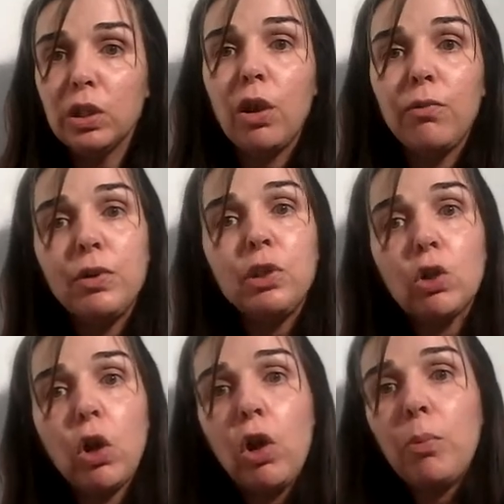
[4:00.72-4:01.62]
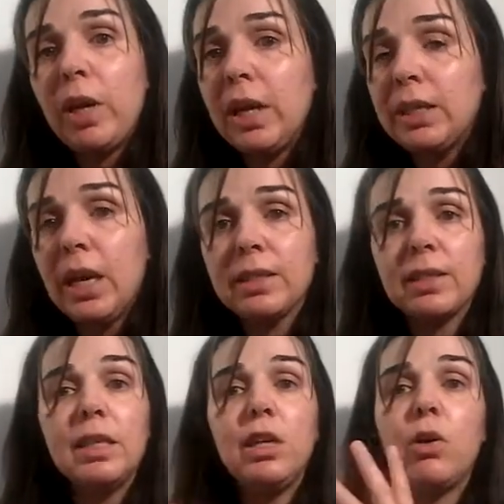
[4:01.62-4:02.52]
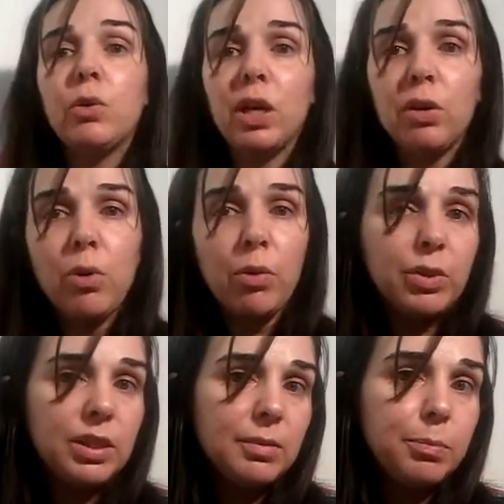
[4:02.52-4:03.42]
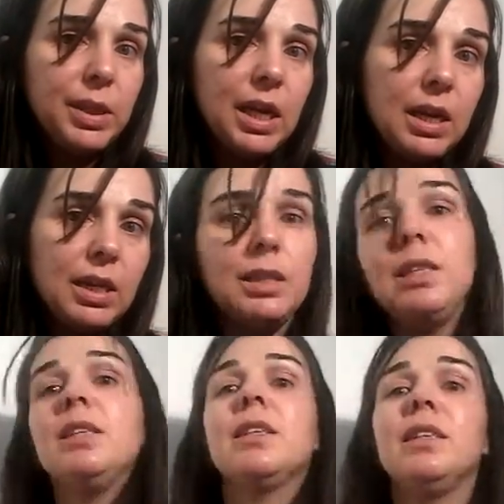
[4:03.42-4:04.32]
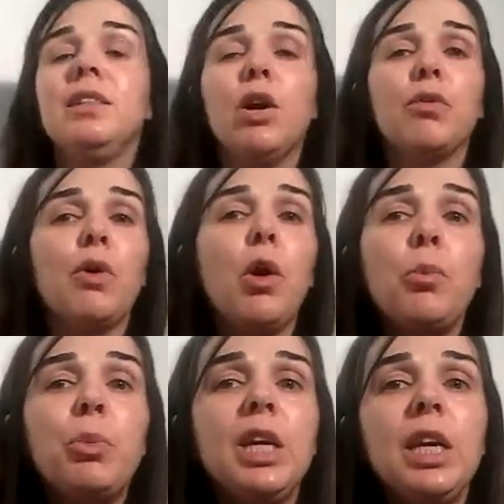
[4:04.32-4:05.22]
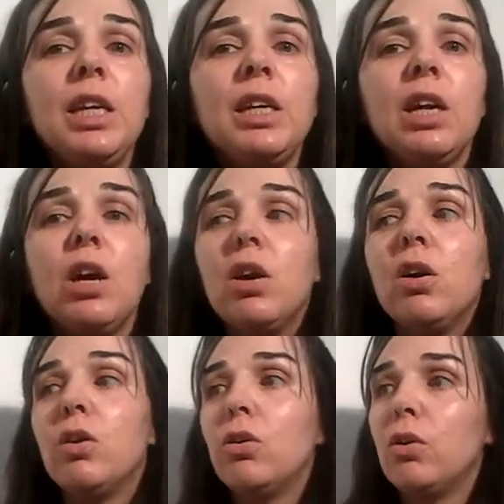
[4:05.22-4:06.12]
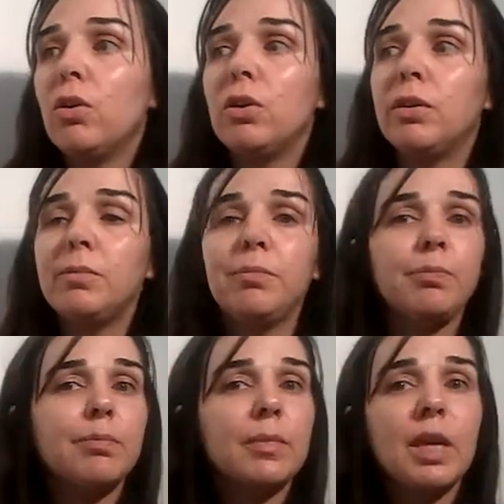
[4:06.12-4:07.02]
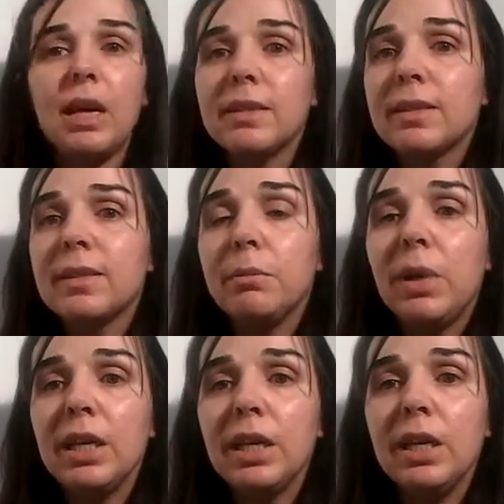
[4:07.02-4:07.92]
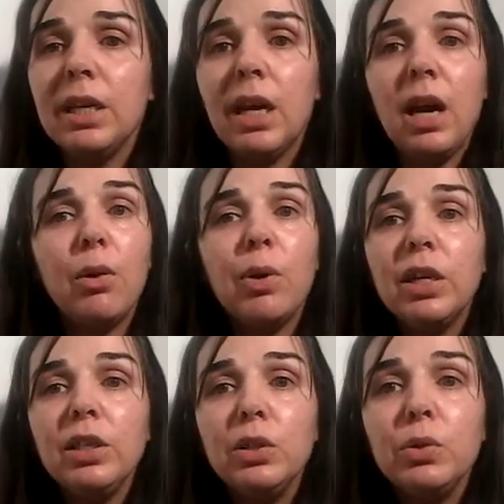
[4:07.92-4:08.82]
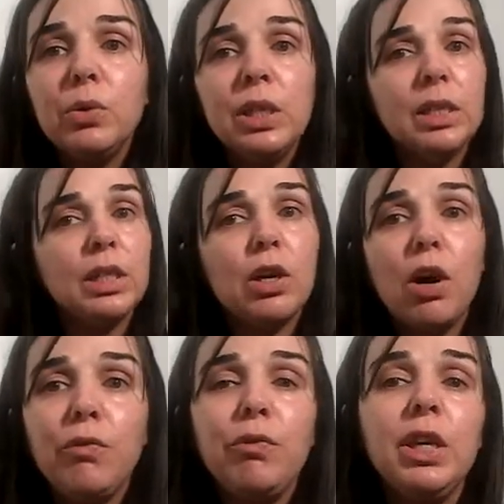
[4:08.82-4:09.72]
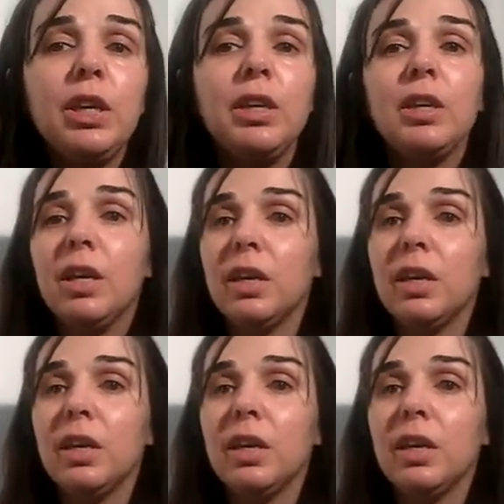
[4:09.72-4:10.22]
coffee shop and ask the owner what was behind his idea of opening, or ask somebody, how are you in the coffee,